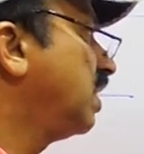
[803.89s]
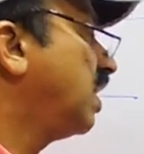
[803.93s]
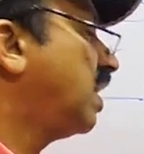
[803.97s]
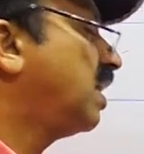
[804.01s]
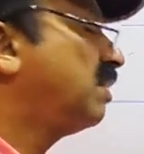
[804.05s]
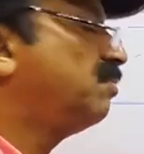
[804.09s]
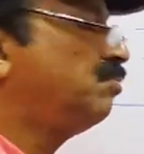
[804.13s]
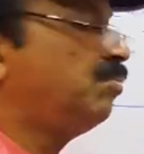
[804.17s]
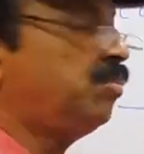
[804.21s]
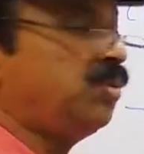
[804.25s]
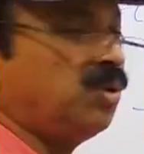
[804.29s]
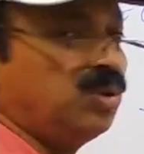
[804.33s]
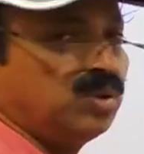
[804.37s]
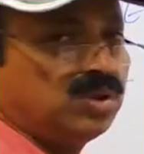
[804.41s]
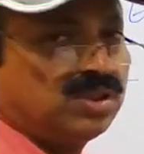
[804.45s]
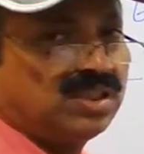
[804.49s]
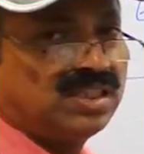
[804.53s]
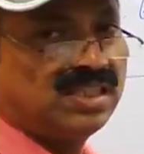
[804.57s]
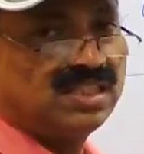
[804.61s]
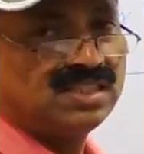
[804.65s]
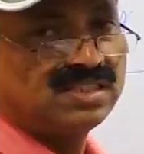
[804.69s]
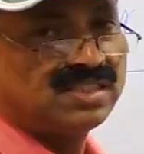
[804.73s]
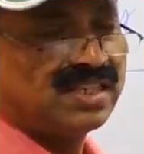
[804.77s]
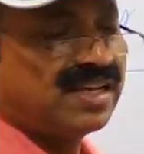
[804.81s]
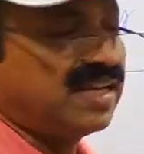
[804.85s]
And both
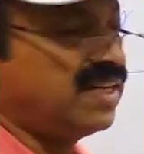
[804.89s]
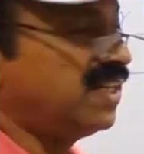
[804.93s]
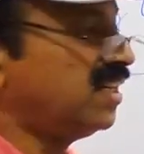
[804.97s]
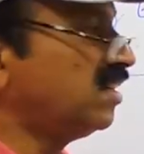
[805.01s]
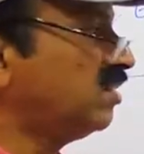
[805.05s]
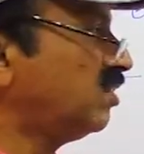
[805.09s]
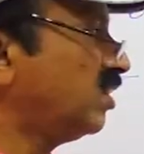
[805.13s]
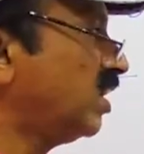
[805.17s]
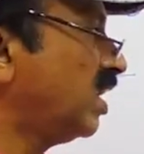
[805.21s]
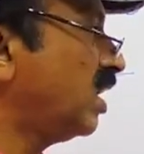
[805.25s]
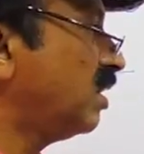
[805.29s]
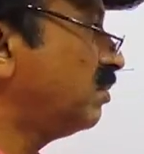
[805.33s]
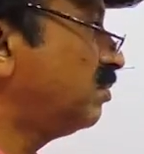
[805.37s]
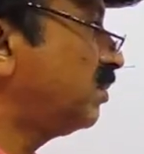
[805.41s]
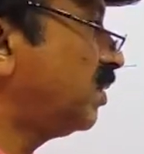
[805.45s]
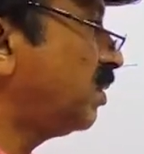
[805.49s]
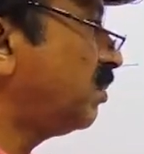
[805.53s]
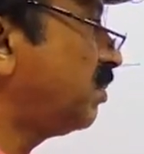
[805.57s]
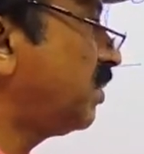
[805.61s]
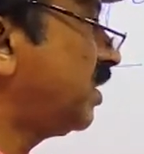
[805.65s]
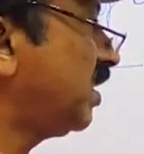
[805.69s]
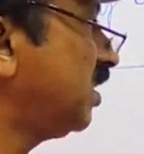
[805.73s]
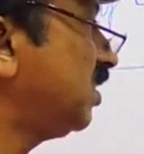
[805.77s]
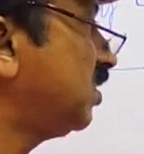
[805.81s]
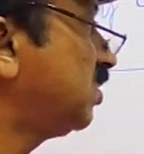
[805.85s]
decided to help the
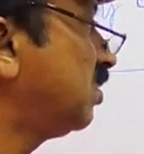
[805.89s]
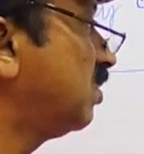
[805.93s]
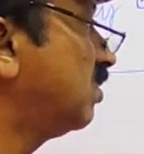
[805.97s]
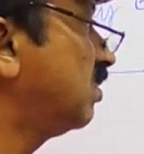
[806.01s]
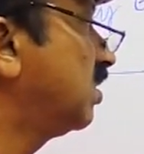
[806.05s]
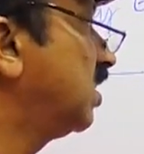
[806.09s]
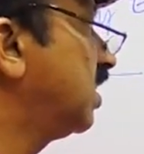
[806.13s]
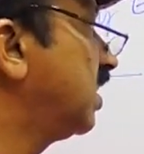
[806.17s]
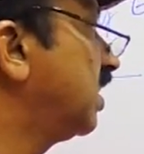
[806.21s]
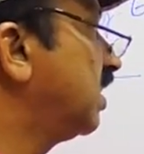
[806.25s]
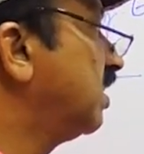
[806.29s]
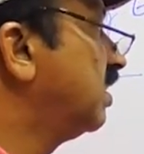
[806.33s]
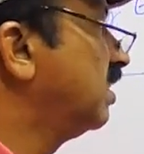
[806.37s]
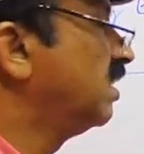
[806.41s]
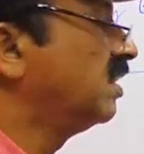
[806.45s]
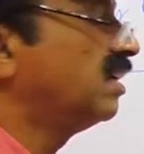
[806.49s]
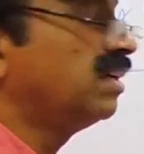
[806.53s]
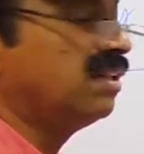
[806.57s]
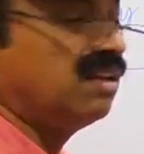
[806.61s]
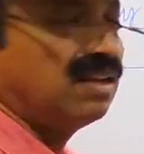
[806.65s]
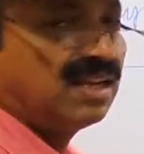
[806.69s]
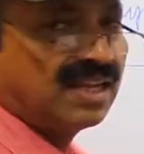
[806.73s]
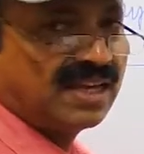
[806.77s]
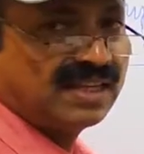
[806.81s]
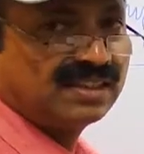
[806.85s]
British only.
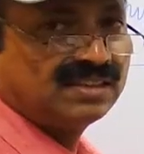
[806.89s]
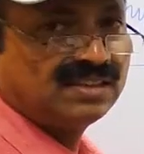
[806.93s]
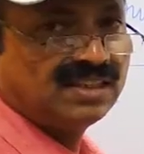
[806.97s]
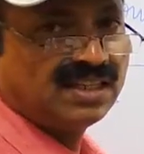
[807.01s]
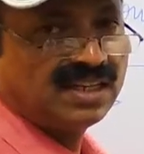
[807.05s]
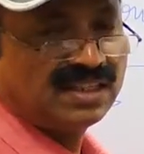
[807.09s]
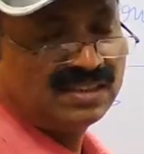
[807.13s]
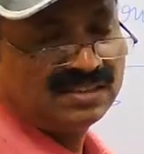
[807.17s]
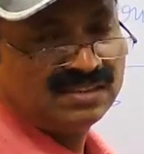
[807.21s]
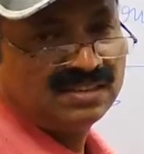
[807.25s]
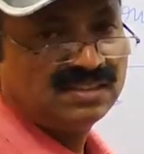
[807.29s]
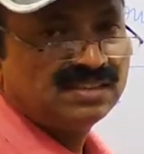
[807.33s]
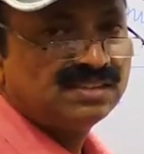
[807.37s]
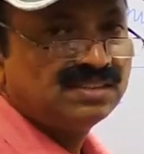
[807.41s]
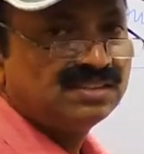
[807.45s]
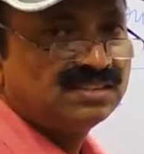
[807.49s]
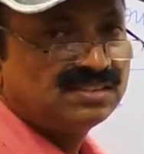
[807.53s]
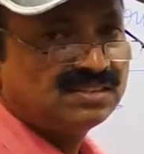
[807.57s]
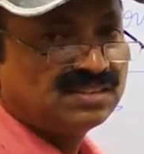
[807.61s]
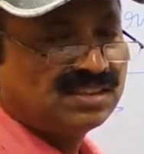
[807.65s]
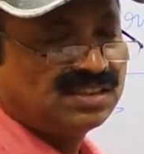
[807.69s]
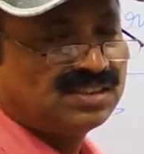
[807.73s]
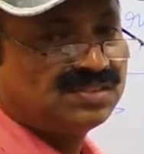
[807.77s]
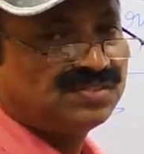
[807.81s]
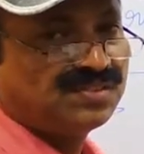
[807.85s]
Like that,
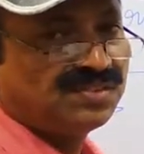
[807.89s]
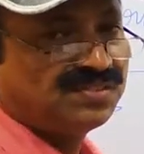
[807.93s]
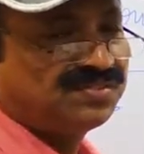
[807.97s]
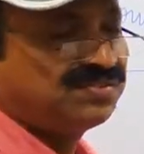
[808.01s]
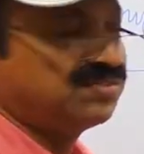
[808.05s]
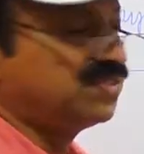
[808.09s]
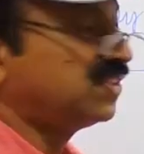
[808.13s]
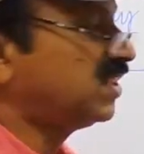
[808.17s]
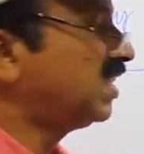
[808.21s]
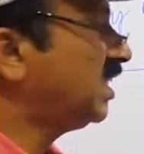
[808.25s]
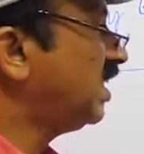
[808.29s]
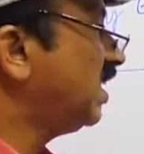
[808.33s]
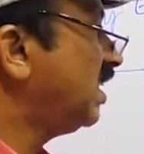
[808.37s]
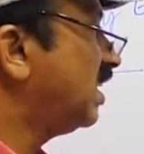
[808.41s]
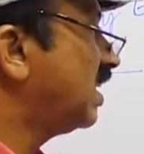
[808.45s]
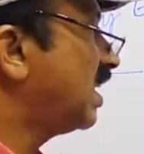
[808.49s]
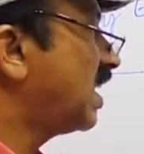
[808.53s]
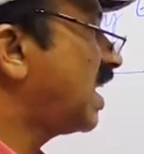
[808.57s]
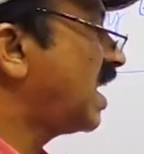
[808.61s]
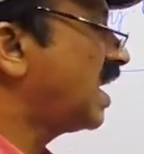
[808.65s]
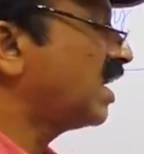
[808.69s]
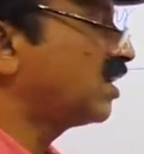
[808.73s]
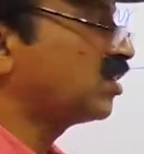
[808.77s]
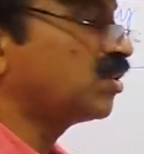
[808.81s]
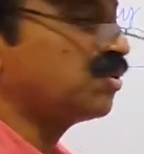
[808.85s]
this 50
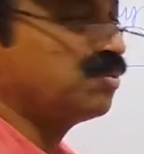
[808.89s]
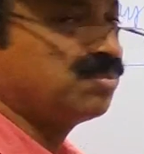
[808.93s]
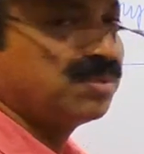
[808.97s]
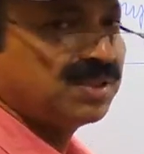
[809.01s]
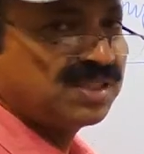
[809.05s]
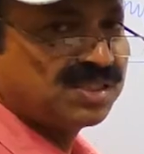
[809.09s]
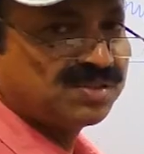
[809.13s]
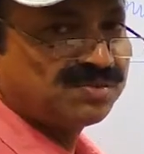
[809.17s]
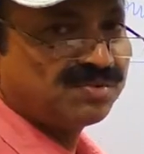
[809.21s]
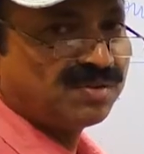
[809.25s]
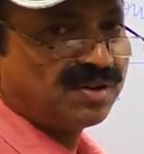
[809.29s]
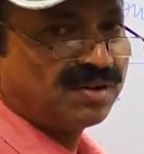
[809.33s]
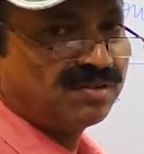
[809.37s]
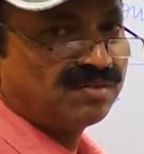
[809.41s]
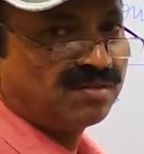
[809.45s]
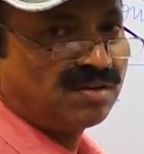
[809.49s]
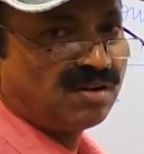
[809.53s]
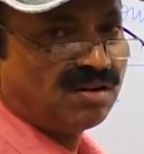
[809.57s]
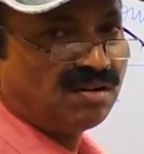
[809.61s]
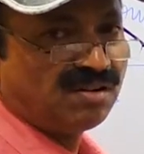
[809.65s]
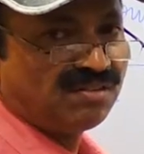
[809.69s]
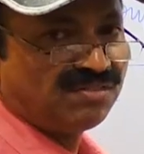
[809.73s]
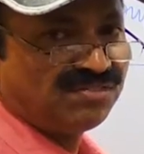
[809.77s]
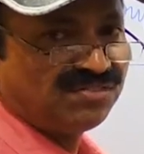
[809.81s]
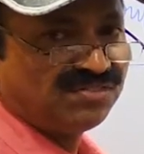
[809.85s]
lakh rupees waived
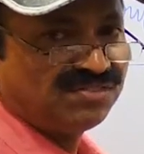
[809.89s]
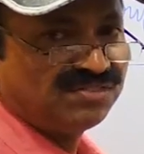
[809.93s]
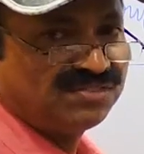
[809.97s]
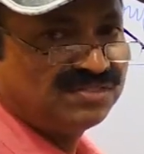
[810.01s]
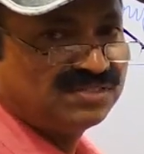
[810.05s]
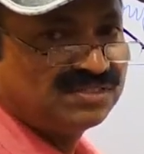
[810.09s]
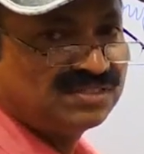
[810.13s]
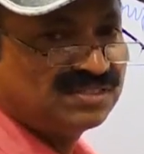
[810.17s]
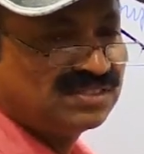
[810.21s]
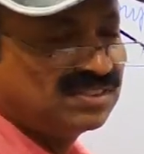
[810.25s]
off.